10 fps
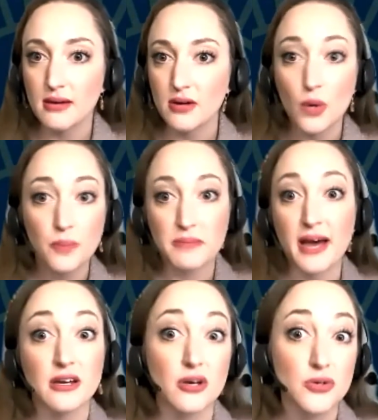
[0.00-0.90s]
open
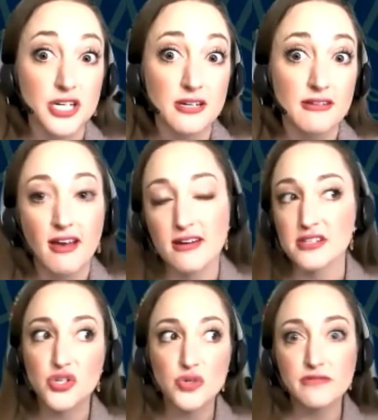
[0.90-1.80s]
pedagogy and a
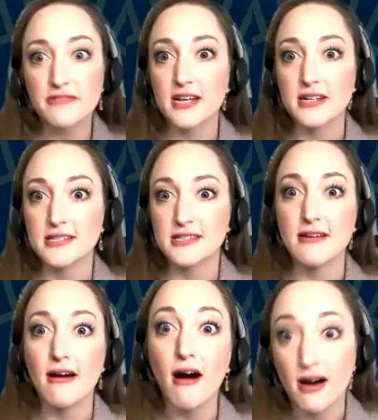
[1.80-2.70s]
student finds an
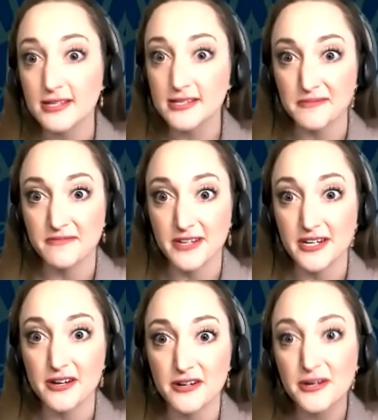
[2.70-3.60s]
awesome
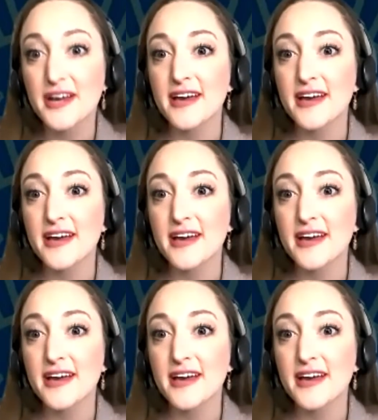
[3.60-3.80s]
video